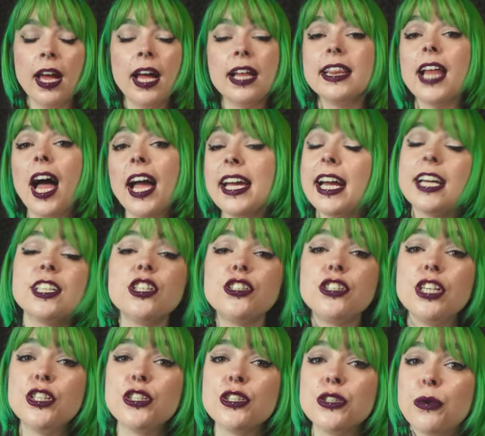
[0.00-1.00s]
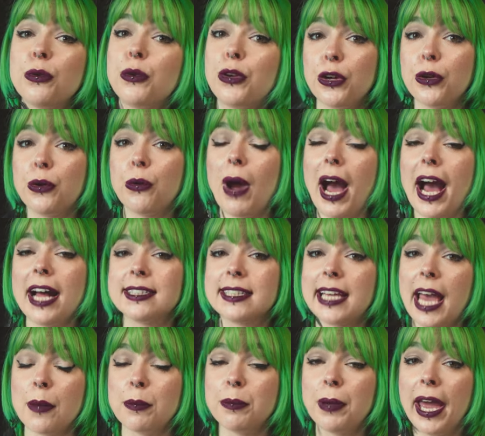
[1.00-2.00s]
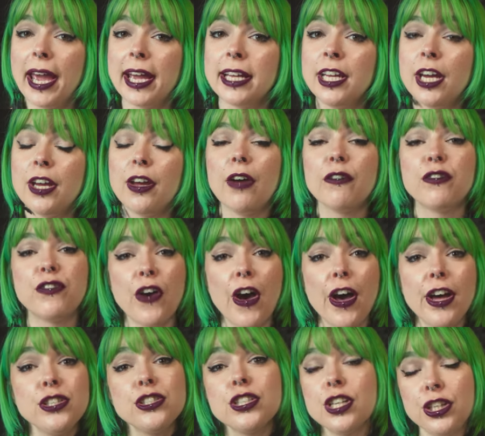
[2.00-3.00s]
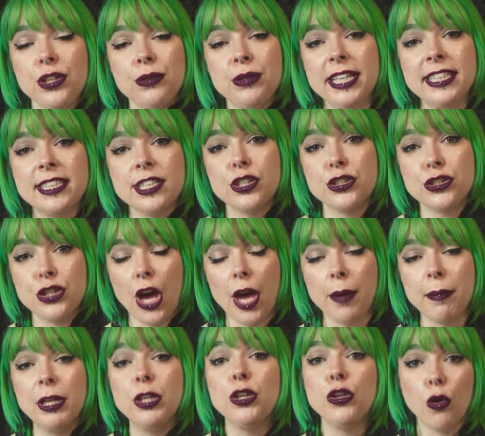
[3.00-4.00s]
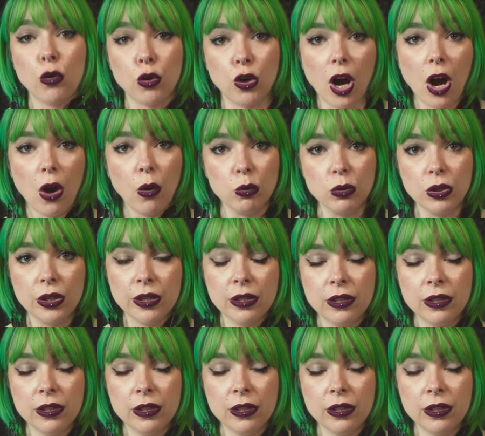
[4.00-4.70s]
Like a traditional Google Ads campaign, first you need to determine your goal.